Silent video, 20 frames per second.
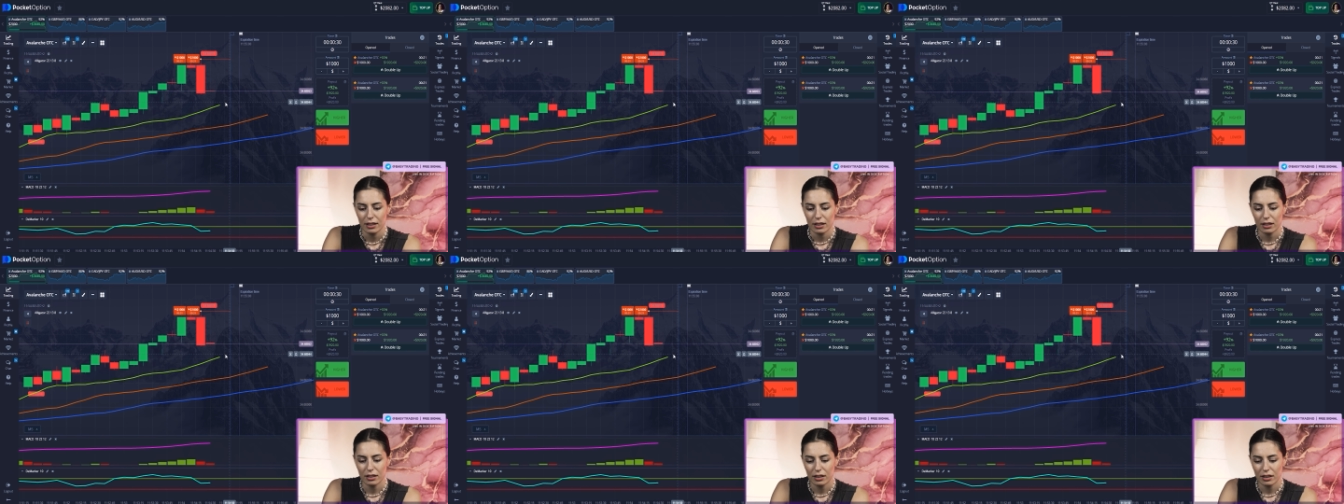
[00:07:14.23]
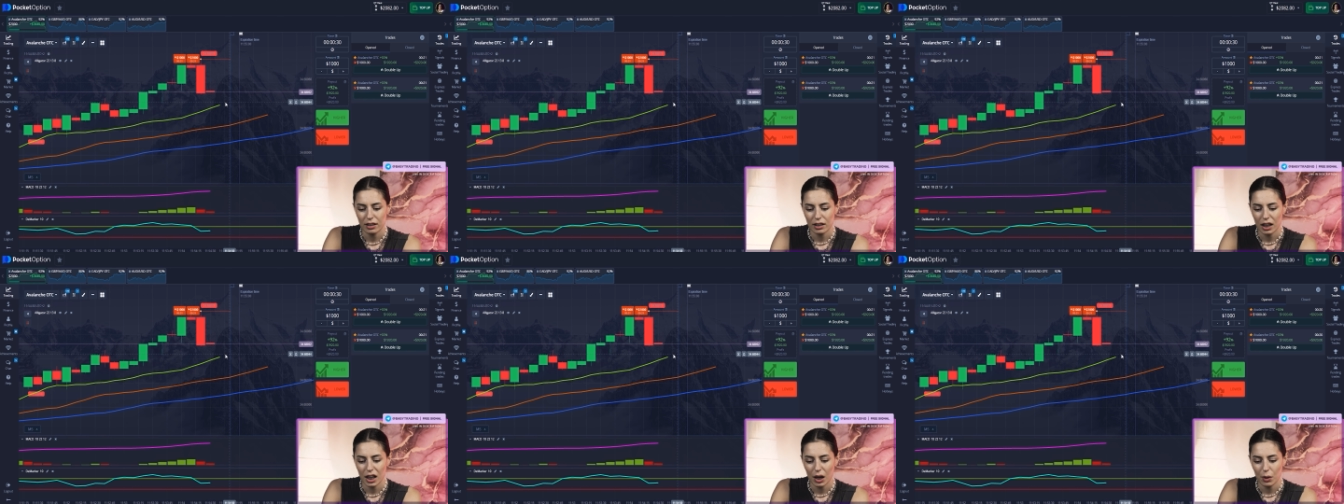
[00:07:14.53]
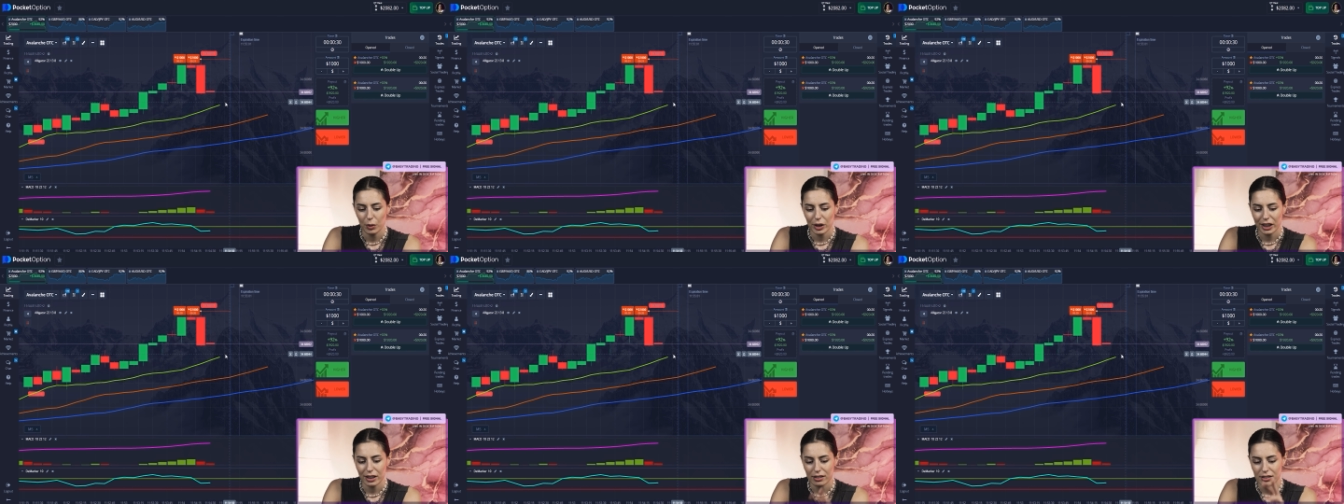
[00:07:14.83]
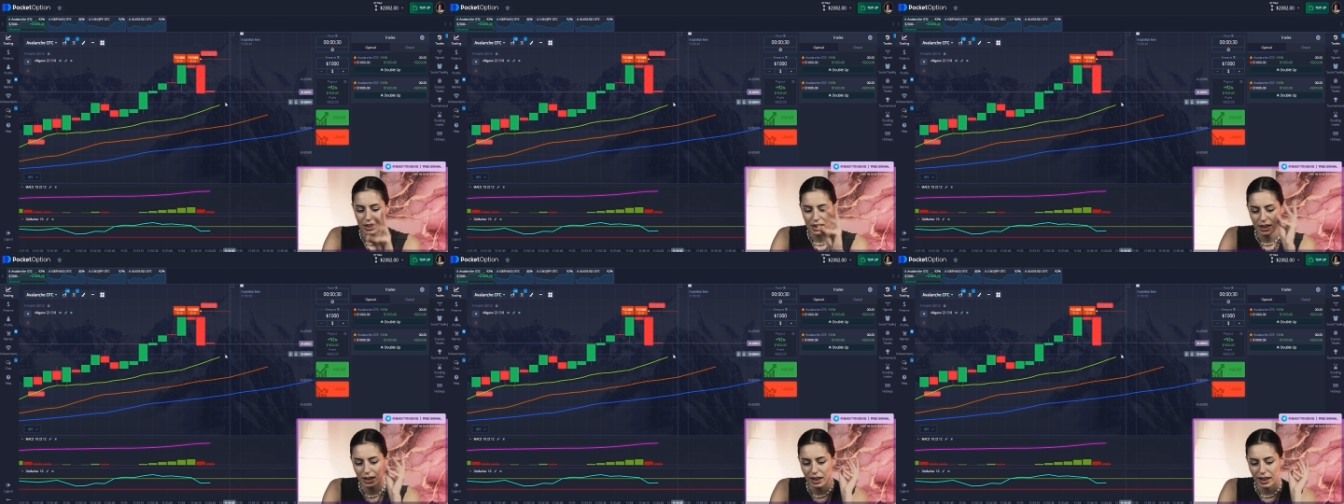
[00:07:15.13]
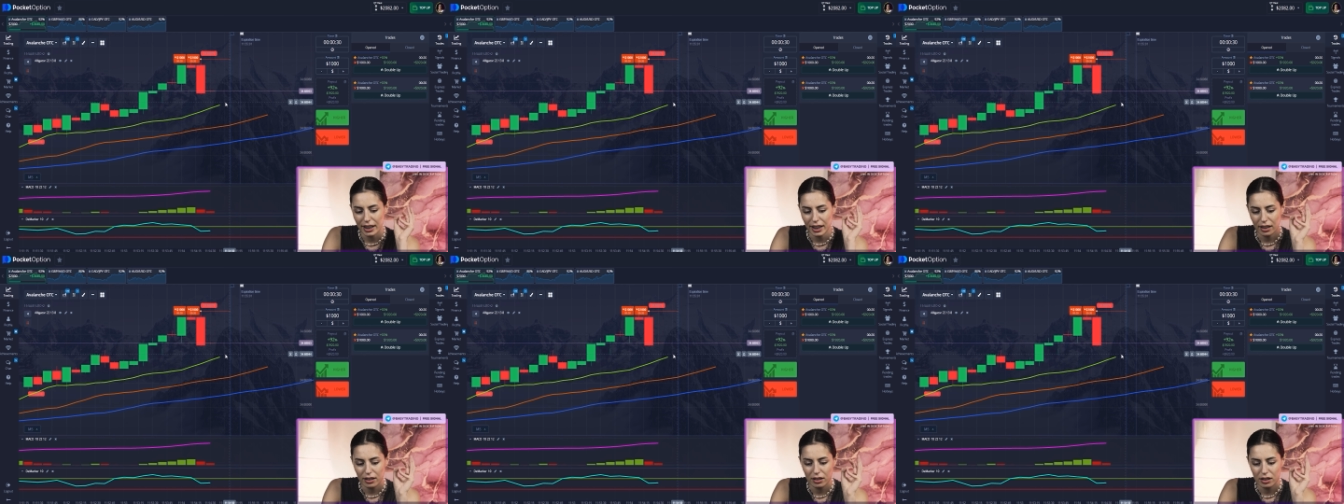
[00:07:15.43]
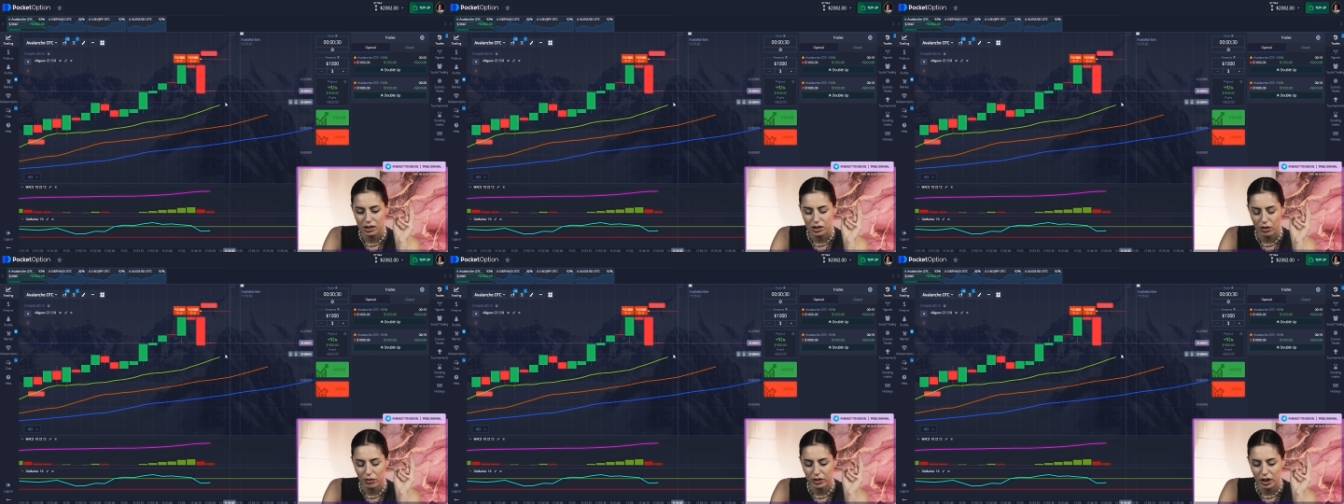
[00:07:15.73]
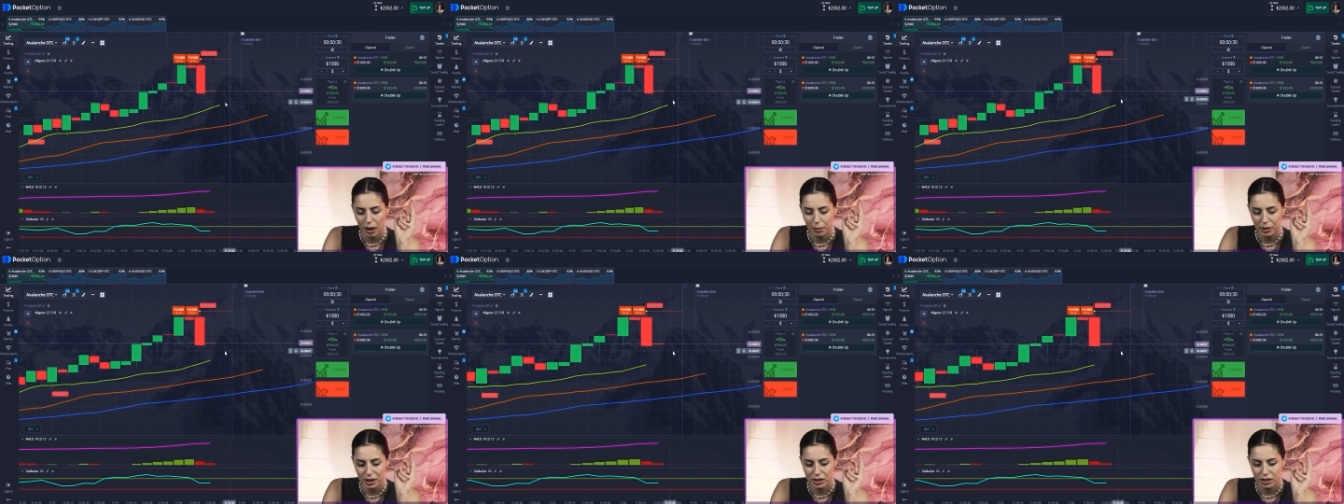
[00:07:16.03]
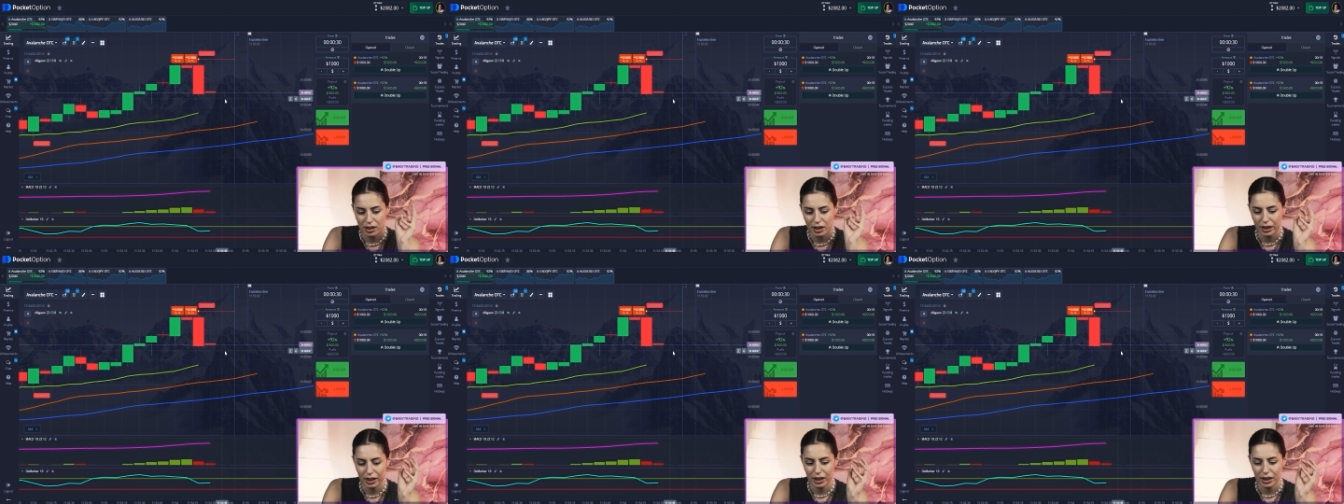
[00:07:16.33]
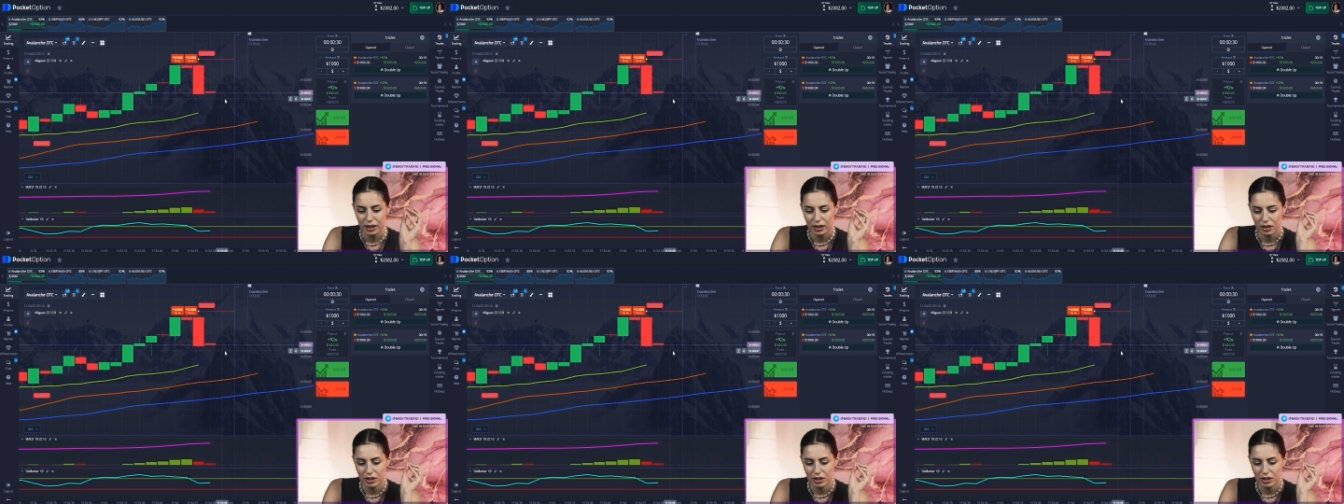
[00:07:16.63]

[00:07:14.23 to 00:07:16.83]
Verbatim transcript: uh, we can see the candles of the MACD,